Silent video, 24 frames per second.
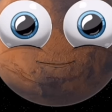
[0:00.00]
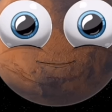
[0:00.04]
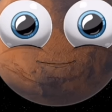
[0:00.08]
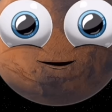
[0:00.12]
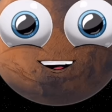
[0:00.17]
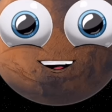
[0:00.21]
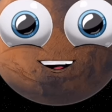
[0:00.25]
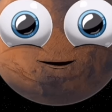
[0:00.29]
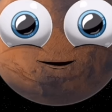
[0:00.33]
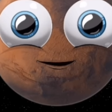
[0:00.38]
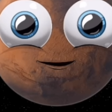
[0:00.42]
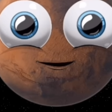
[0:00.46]
a
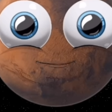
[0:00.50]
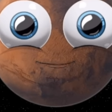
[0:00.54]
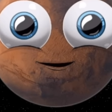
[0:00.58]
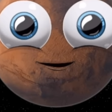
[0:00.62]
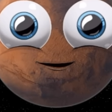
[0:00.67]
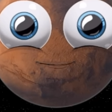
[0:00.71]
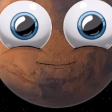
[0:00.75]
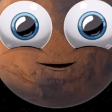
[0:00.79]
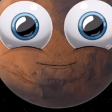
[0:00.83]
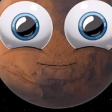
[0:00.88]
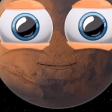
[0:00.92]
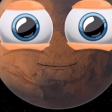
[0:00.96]
day on
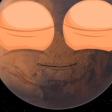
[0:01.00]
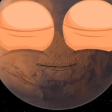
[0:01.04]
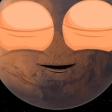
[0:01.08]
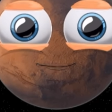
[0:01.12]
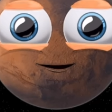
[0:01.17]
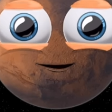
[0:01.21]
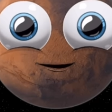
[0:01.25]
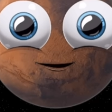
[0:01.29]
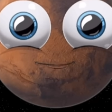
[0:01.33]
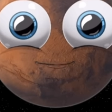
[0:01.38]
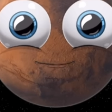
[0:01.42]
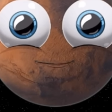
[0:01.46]
Earth is
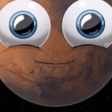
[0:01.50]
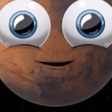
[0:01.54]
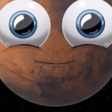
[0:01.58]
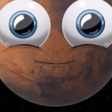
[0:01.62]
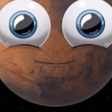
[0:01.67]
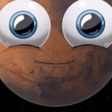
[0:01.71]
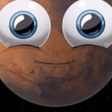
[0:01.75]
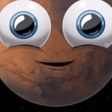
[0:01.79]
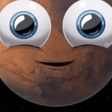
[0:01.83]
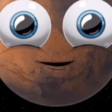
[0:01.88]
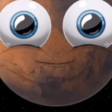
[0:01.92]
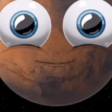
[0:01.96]
pretty much the
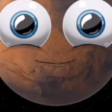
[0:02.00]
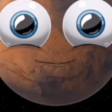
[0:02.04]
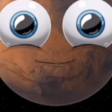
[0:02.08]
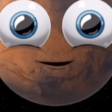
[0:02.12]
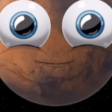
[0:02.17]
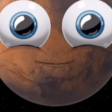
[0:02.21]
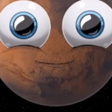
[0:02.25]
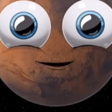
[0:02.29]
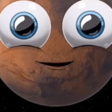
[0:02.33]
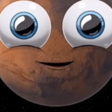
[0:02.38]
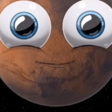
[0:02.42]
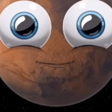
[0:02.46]
same as
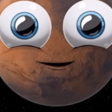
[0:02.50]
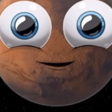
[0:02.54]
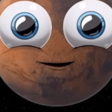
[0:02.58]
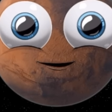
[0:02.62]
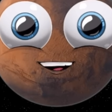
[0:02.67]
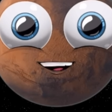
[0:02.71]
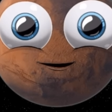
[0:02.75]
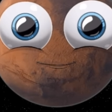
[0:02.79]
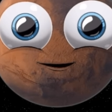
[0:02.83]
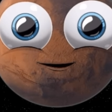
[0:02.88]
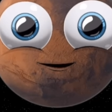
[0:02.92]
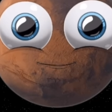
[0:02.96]
a day on
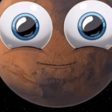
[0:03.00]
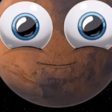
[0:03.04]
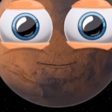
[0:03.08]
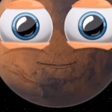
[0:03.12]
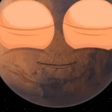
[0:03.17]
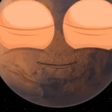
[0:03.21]
Mars.